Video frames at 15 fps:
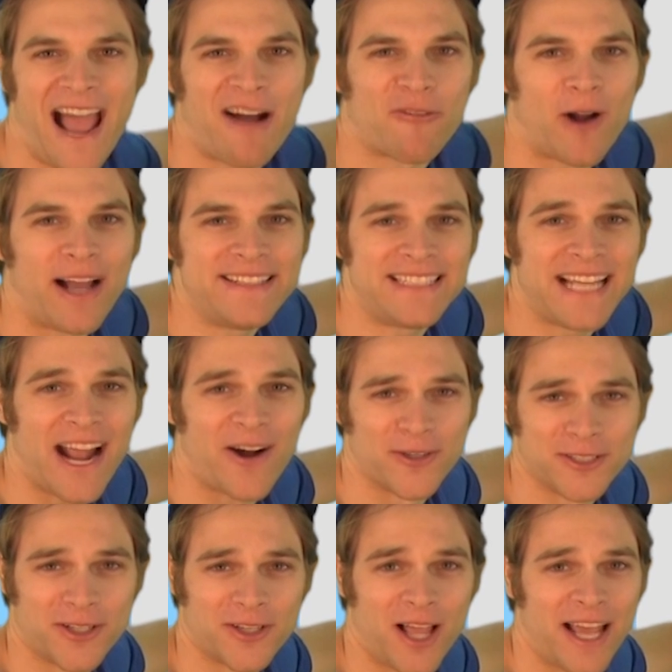that right there
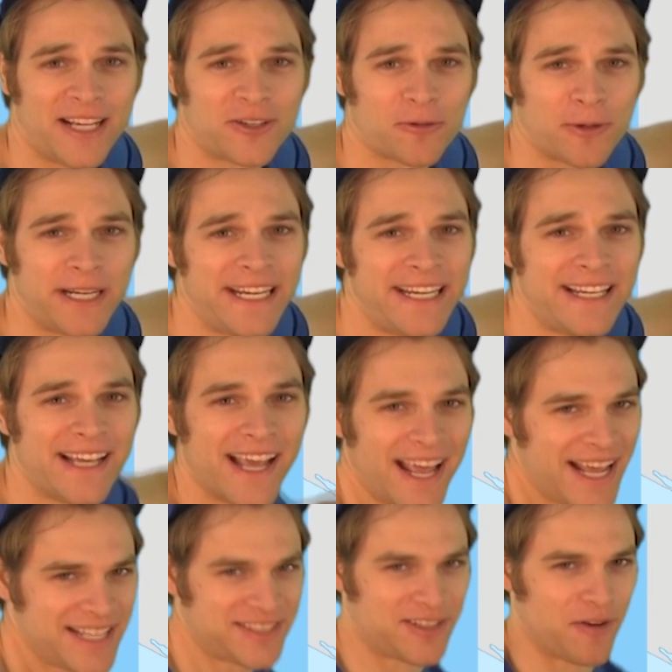in the light
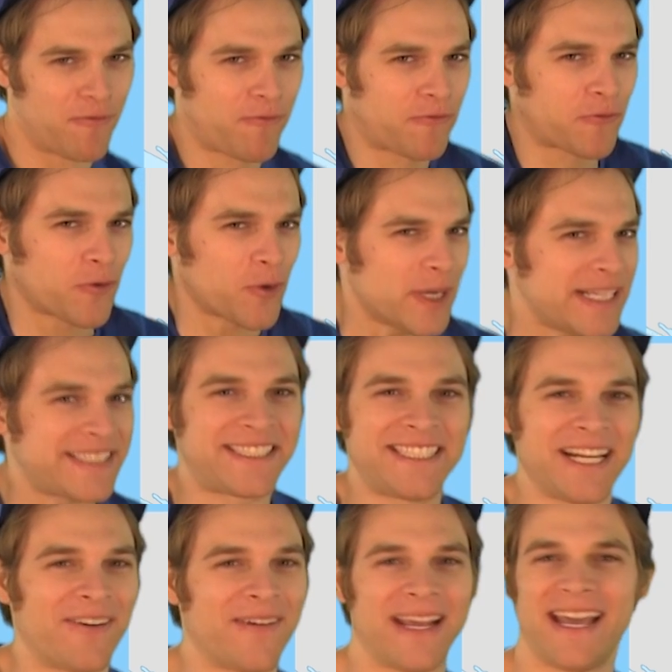green is the Free
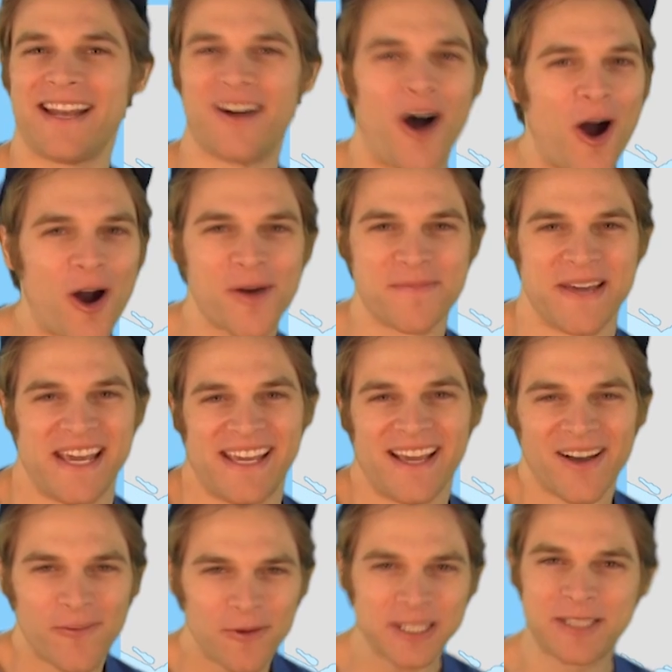Syrian Army.
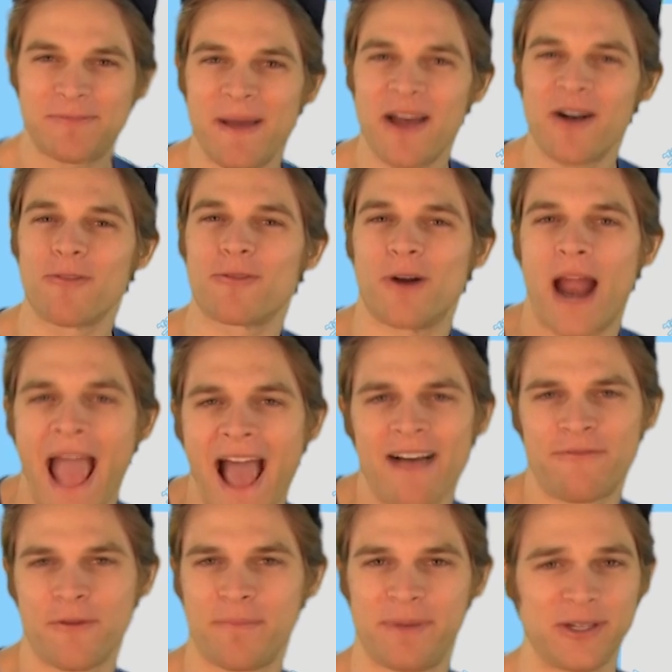We spent over
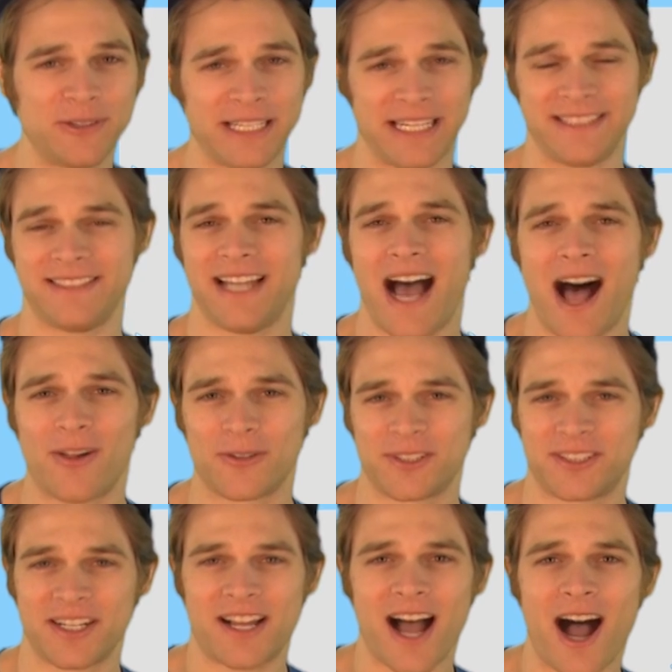$500 million
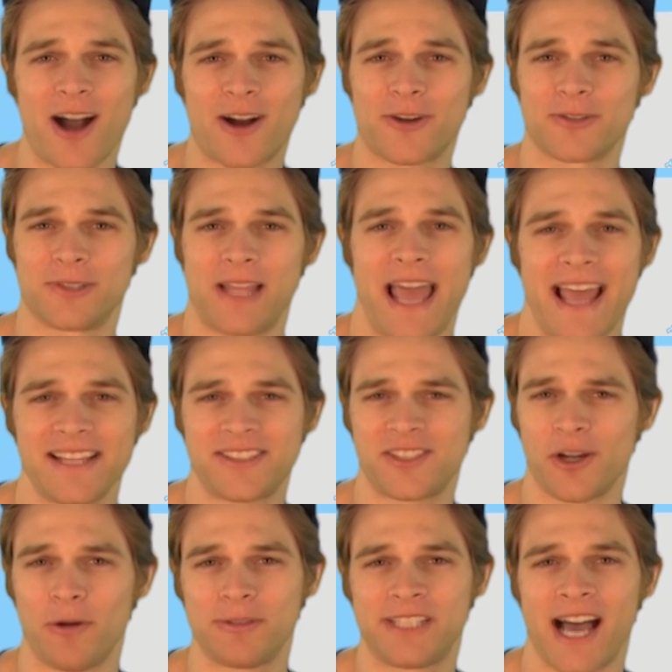to conquer land
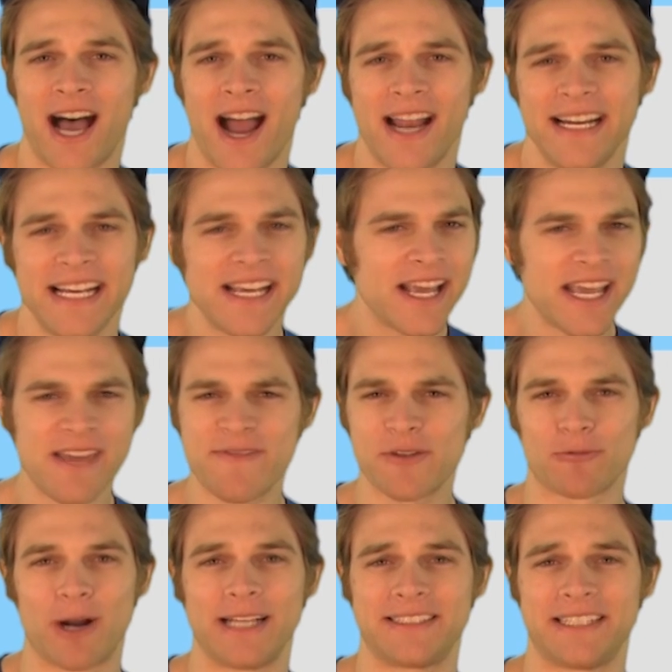so tiny,
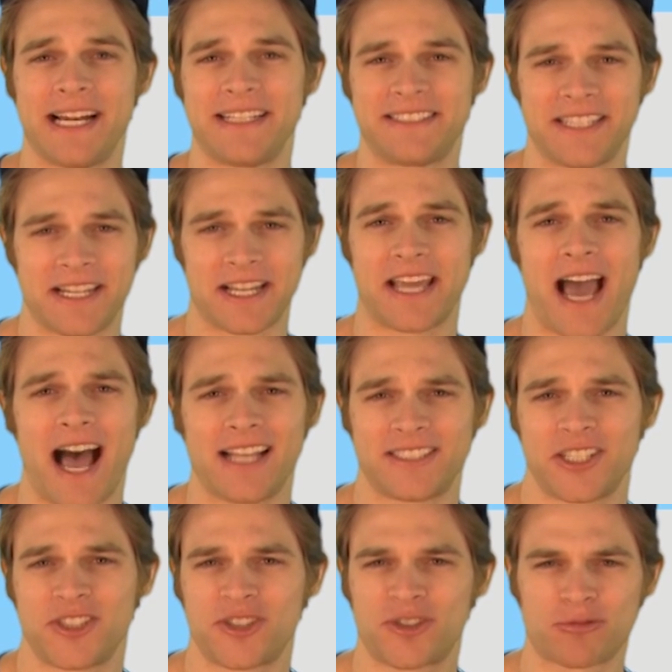even residents of the
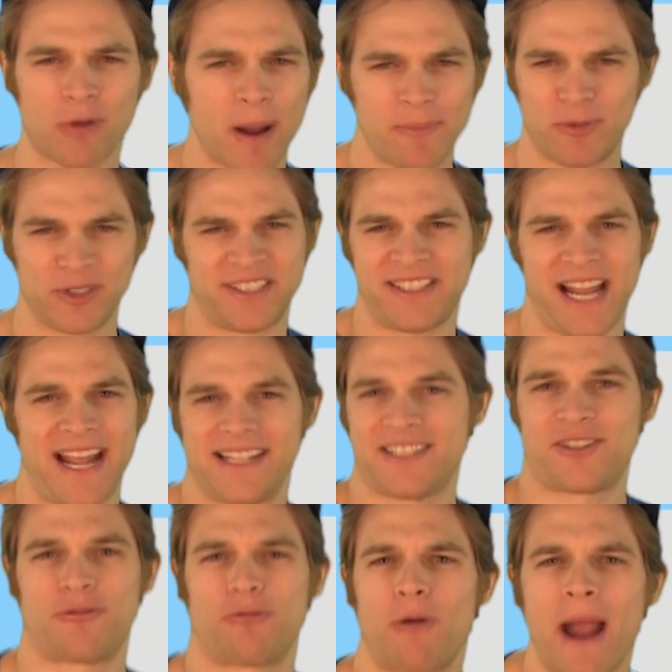Gaza Strip would say
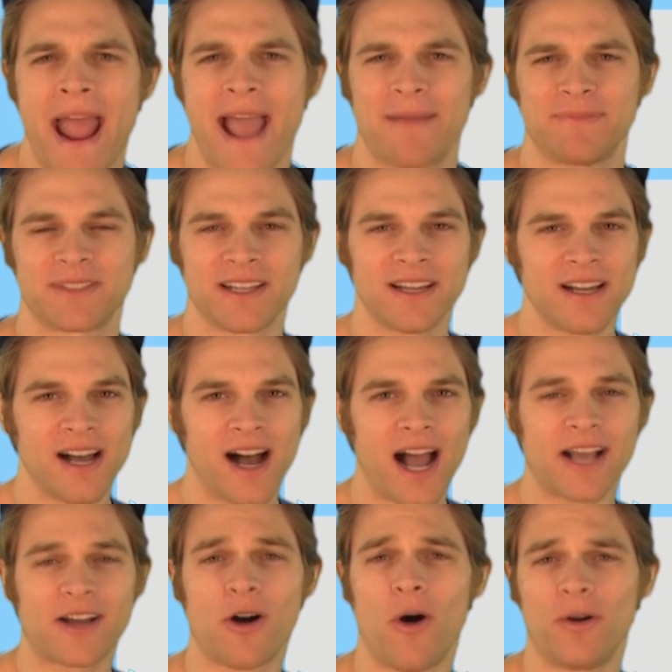it's cramped.
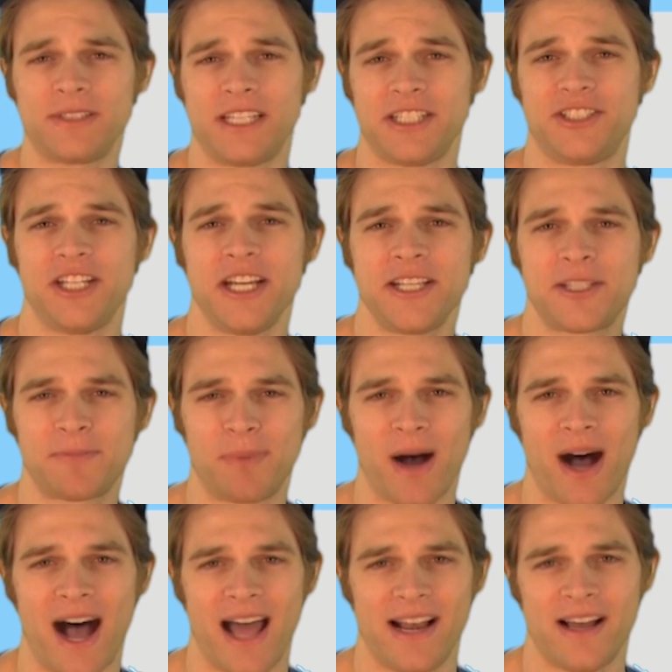I call it the
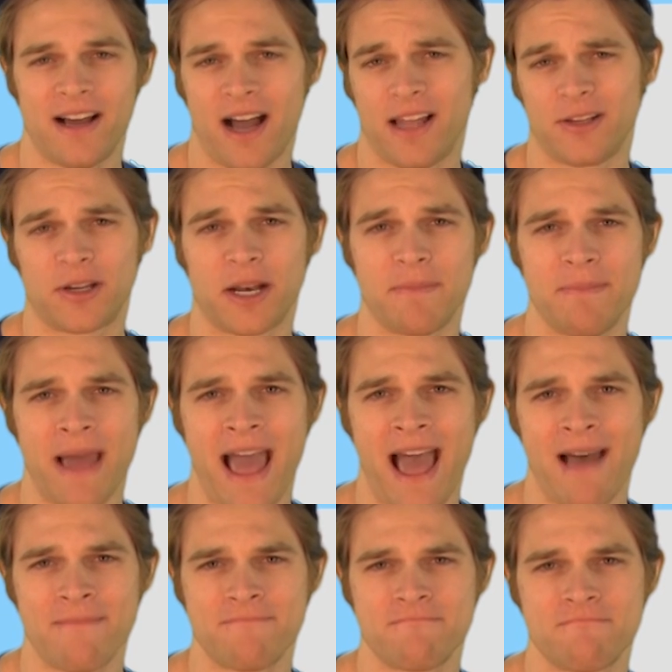G-spot. I look at a
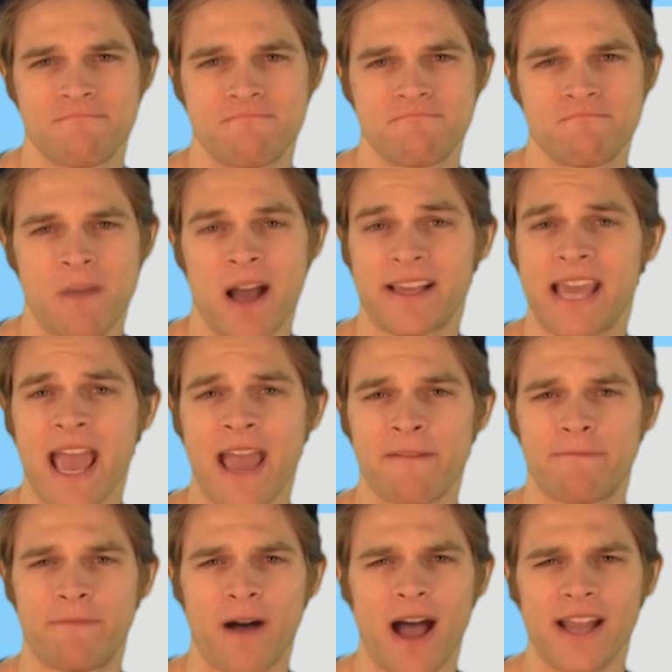map, I
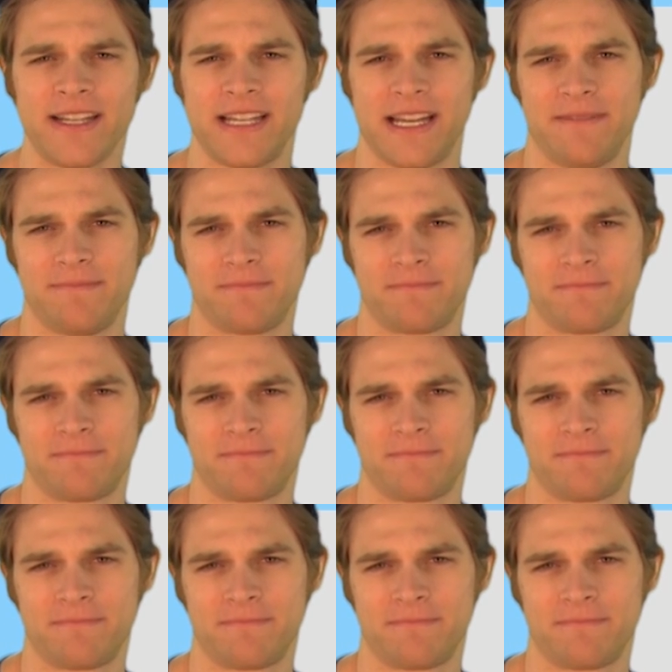can't find it.